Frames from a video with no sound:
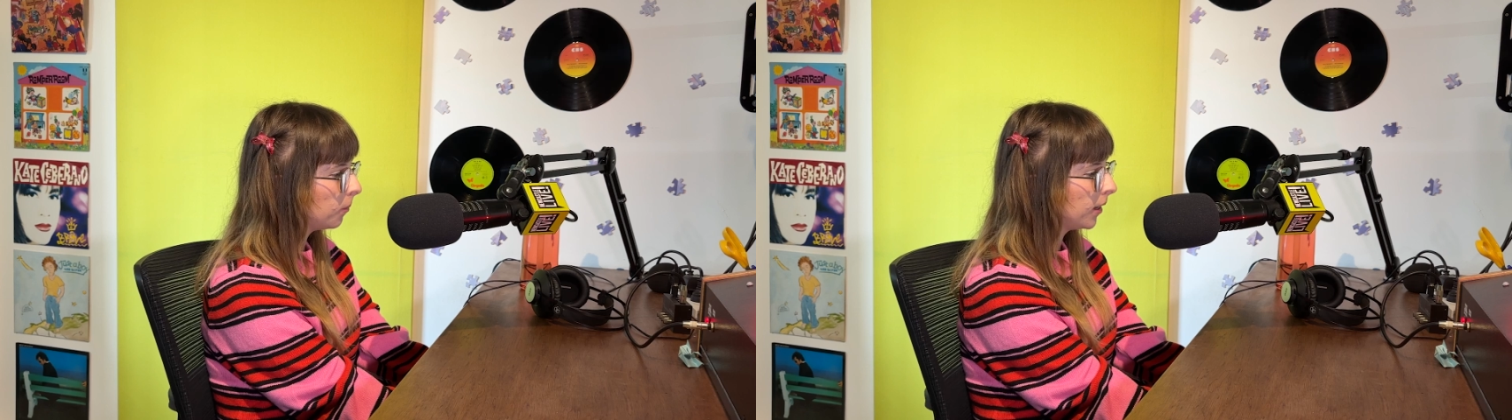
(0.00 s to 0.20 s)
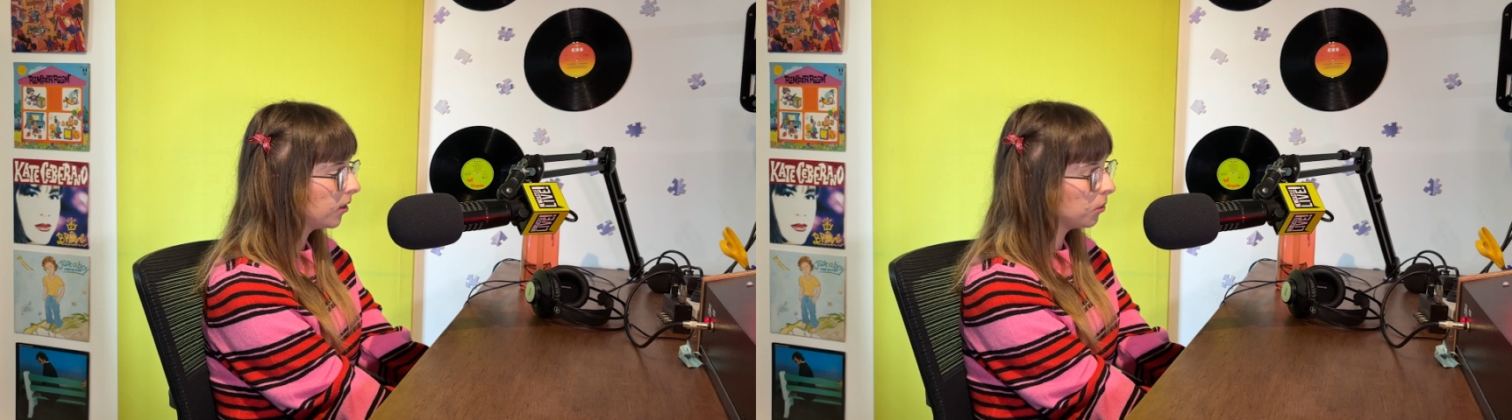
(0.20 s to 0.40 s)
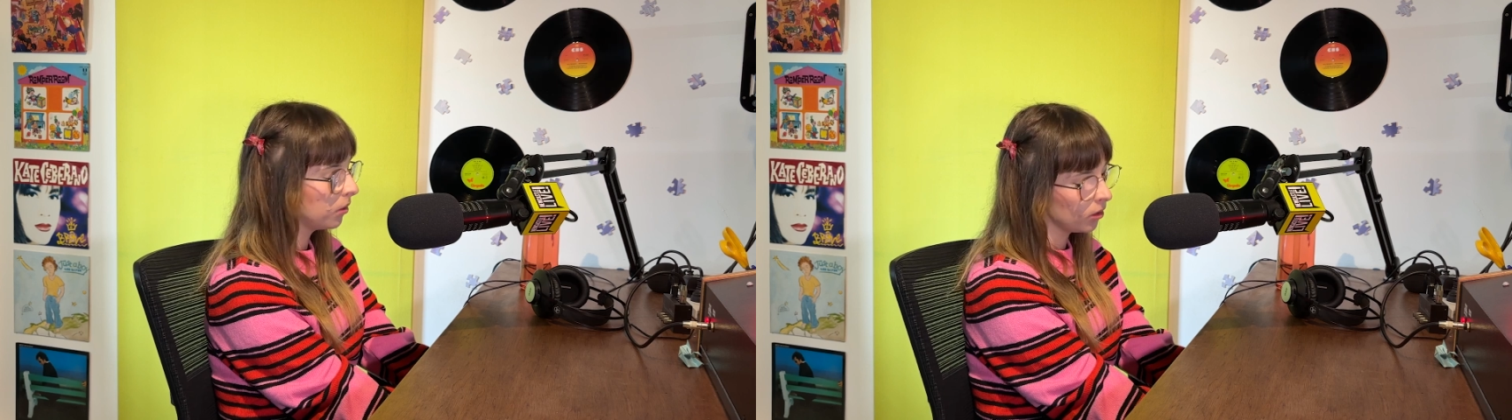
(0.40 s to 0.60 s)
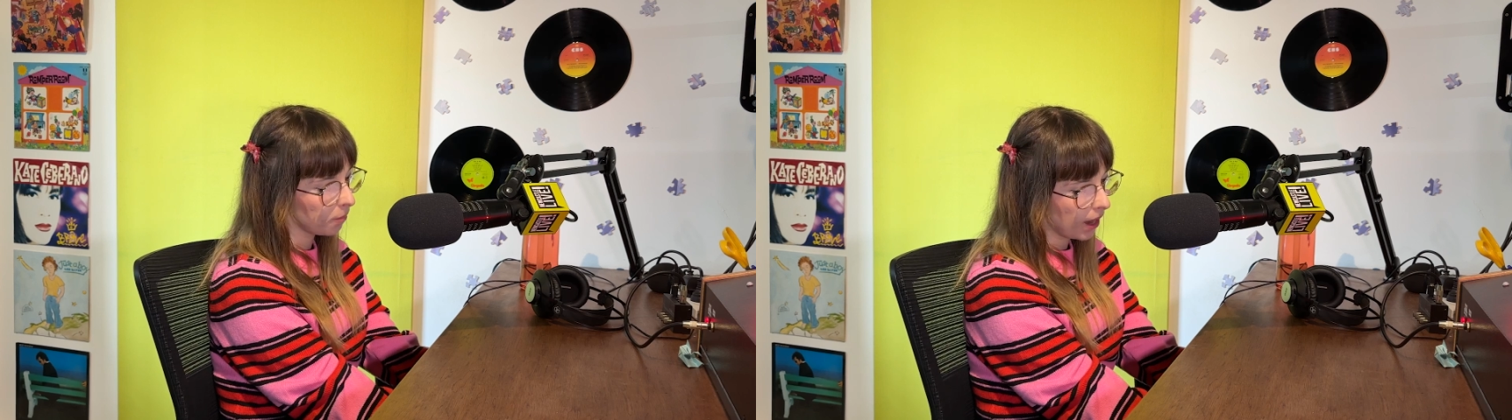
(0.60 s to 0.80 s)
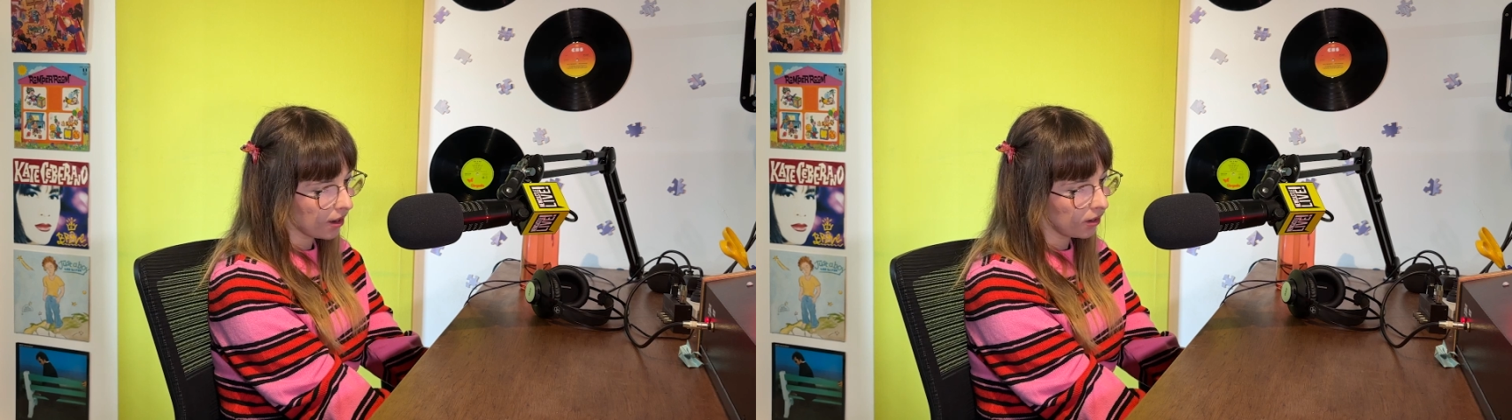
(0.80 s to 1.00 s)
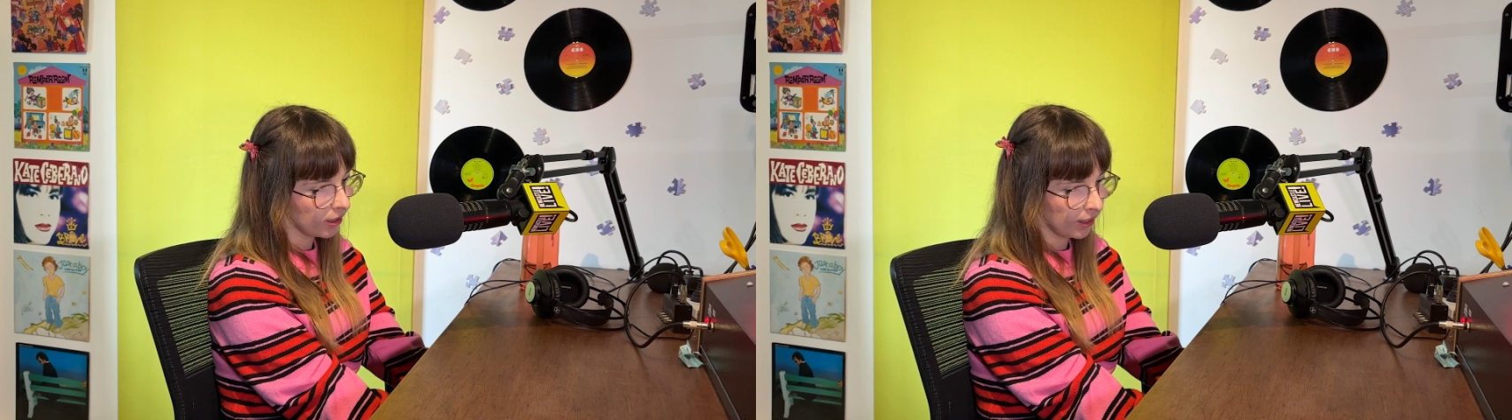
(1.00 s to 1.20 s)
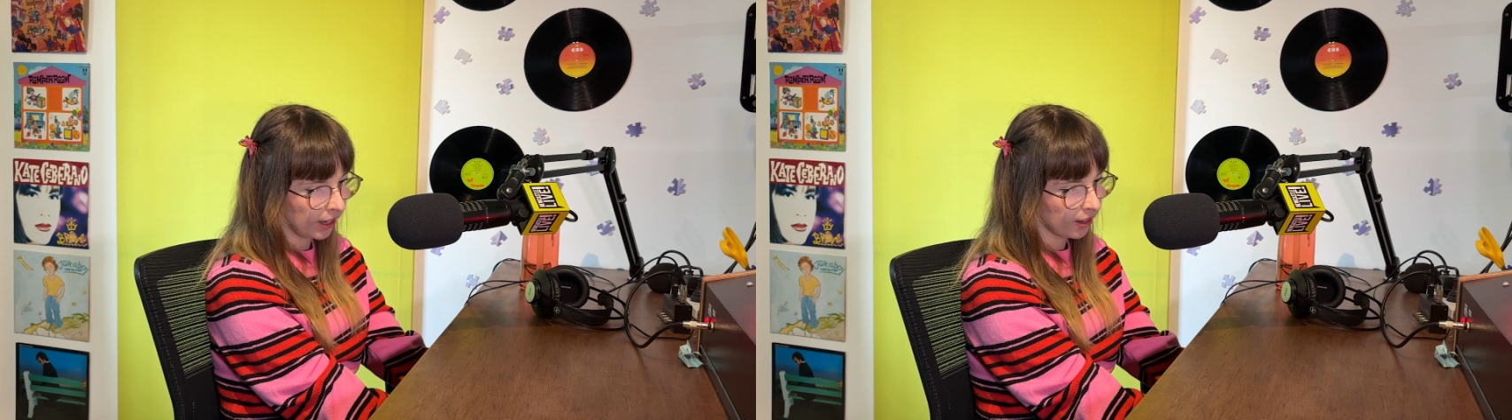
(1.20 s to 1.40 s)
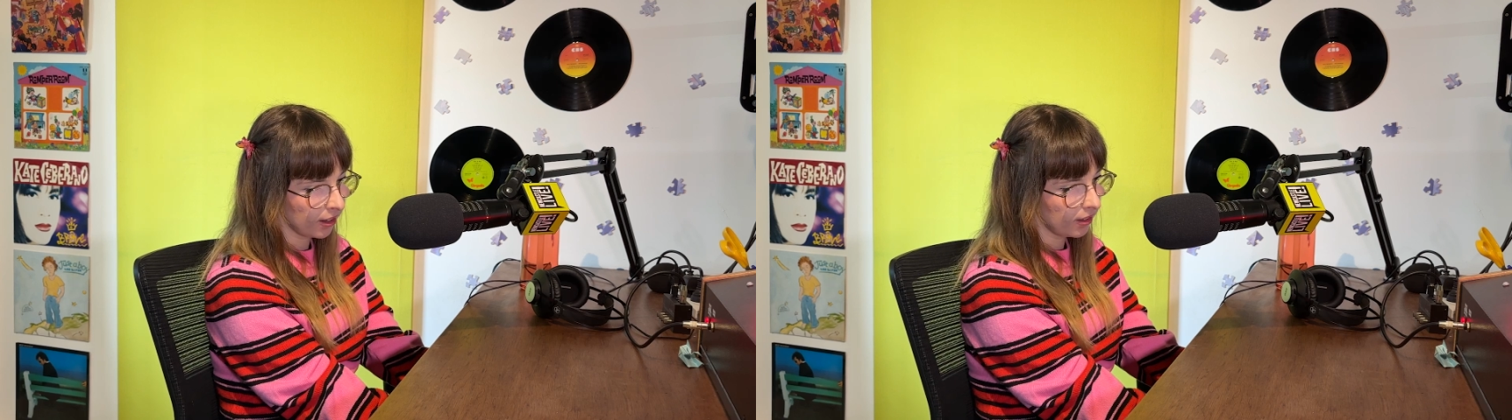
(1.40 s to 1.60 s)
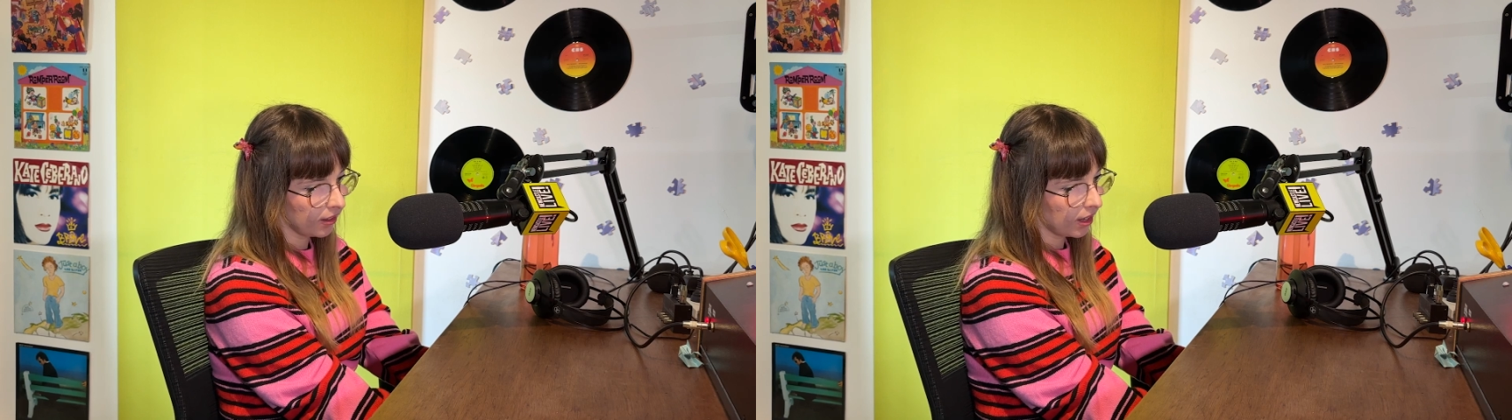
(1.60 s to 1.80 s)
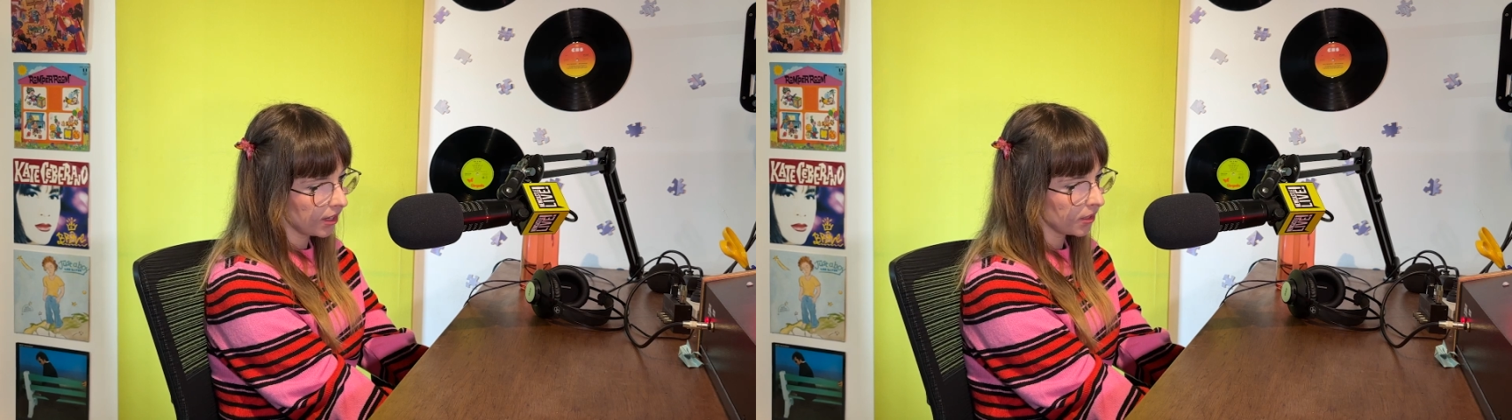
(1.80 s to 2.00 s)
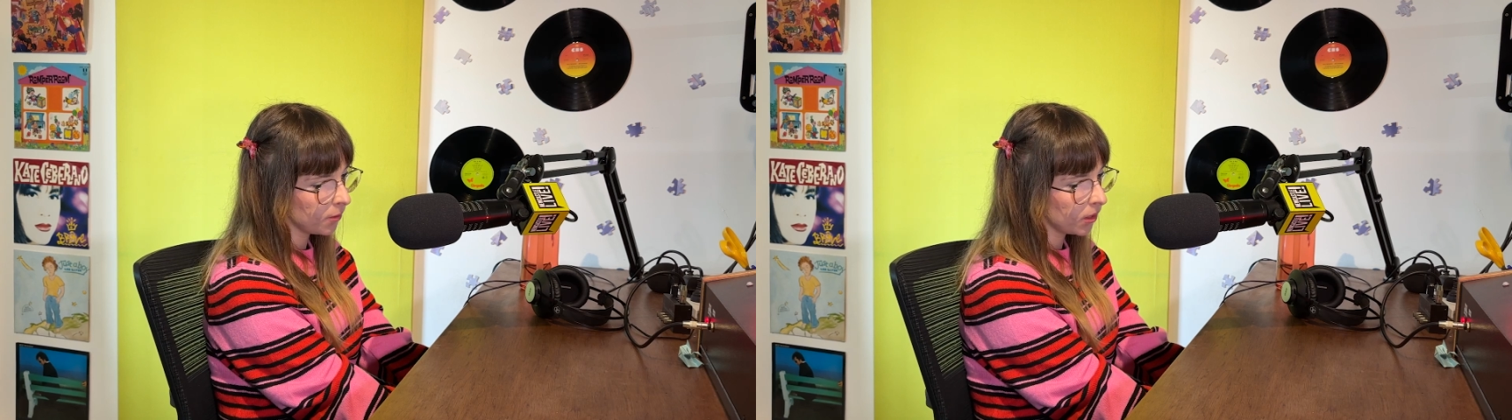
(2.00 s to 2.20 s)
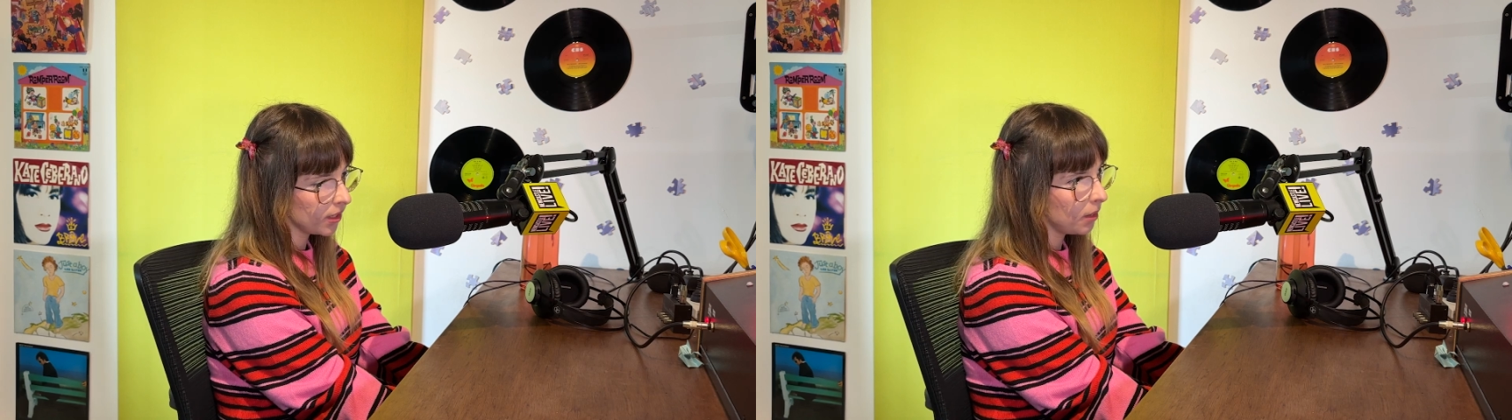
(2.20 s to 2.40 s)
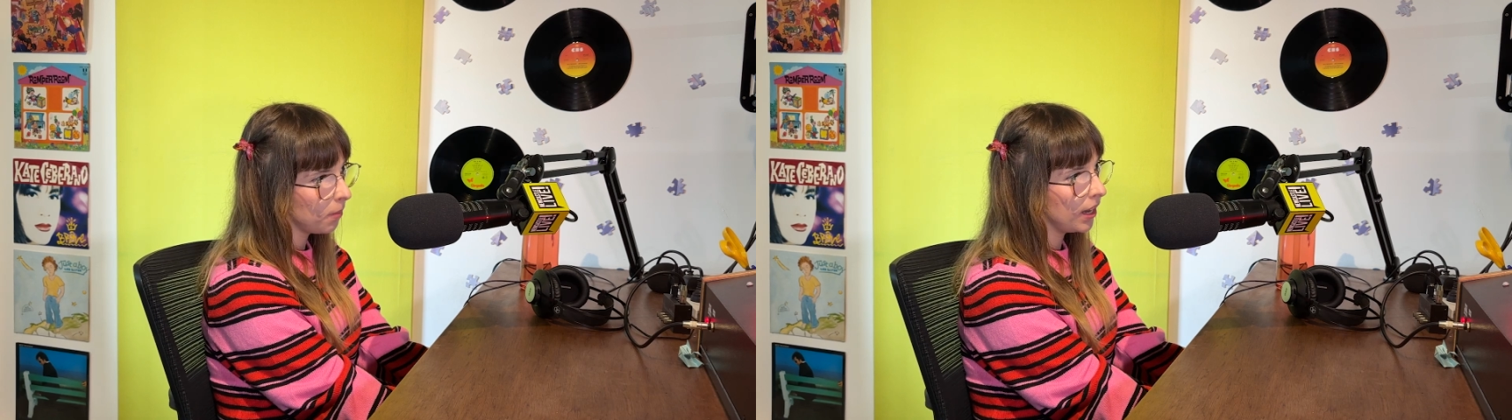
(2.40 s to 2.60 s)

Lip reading: be cool to look back on like as a first EP.